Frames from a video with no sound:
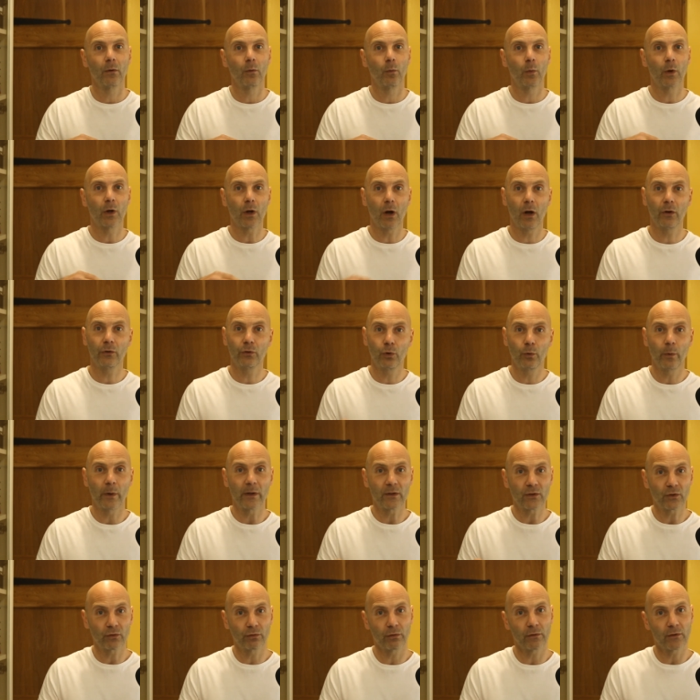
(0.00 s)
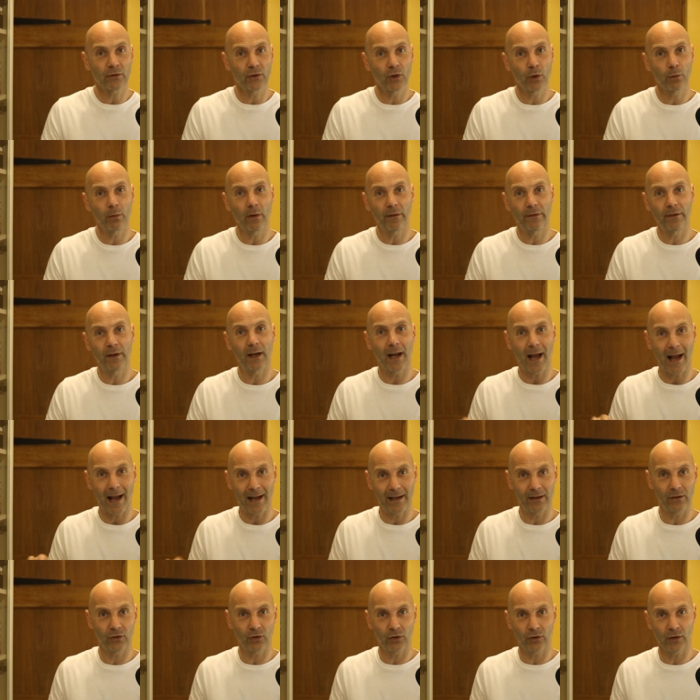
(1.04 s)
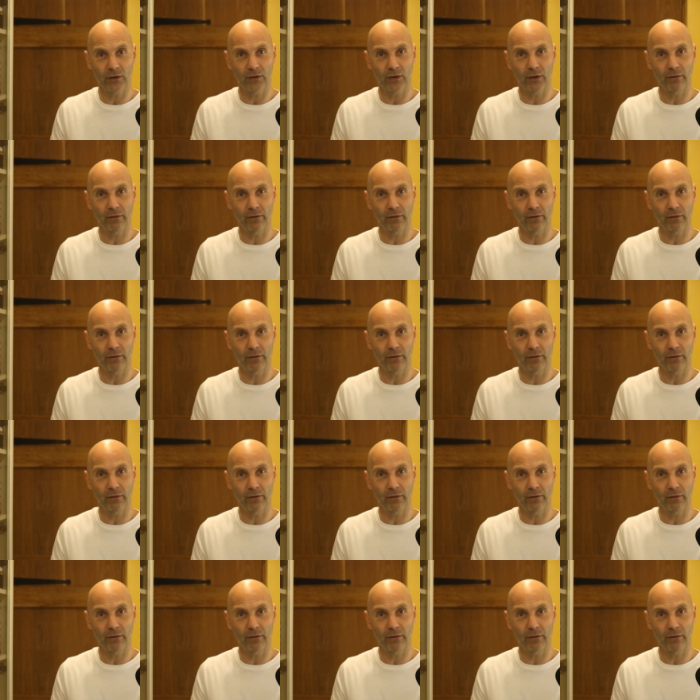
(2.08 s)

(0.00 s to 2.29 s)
we can't always trust who we feel anxious